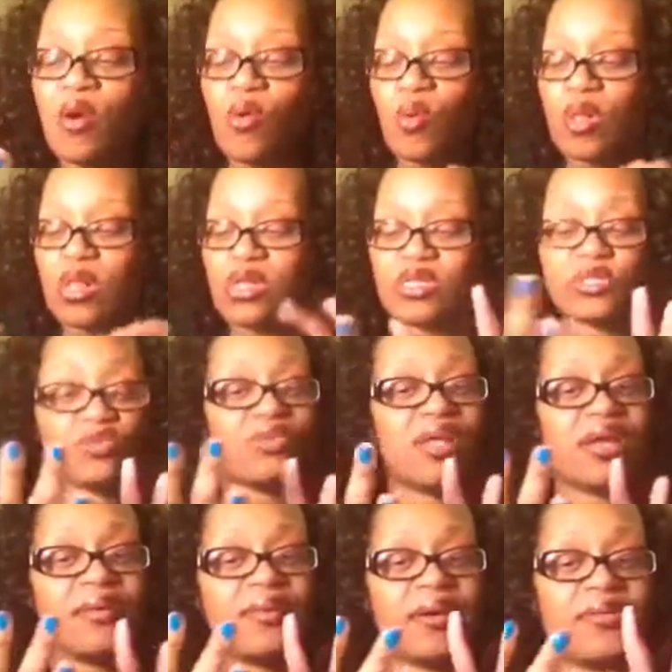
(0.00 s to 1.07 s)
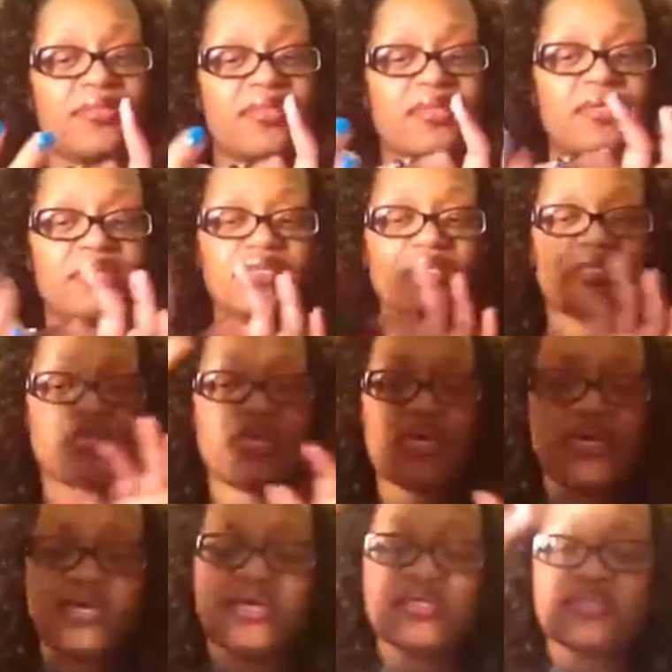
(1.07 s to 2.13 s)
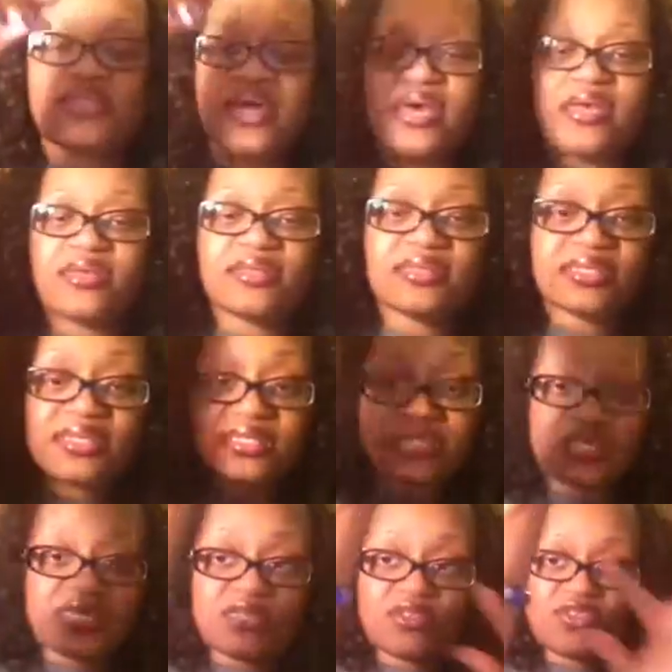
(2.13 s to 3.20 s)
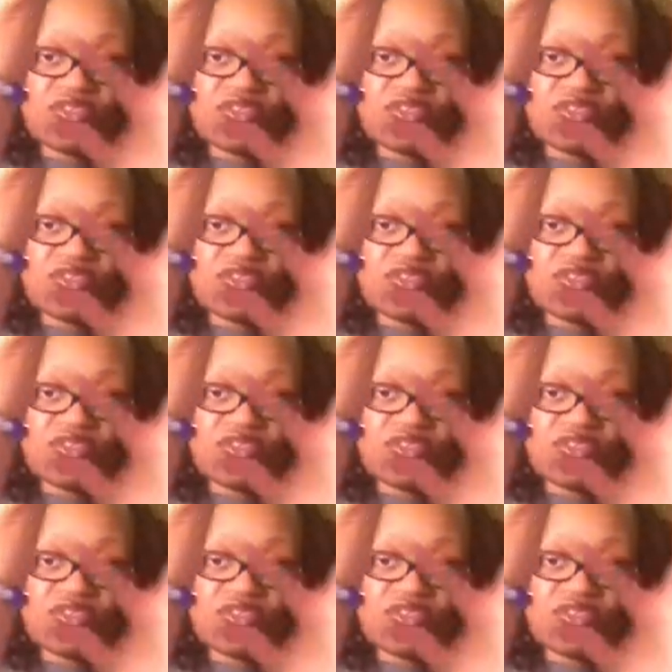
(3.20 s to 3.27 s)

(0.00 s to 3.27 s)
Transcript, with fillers: What I do like about this is that since it is